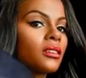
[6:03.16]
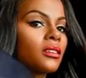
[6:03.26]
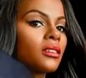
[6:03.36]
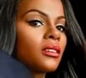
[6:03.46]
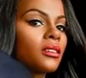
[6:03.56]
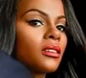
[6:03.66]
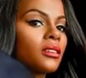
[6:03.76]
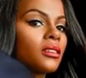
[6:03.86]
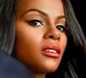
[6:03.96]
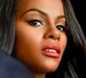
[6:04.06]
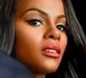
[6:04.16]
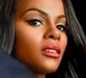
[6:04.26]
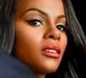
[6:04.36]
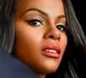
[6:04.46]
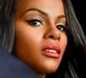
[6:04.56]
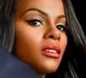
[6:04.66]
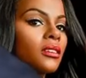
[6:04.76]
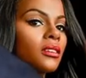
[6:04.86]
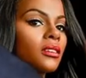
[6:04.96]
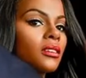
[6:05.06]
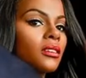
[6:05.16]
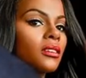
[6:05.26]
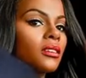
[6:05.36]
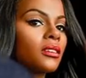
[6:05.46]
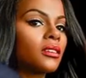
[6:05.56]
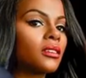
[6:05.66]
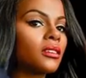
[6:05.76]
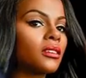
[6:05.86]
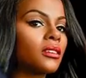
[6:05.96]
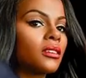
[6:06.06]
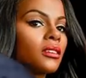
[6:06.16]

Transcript: [no speech]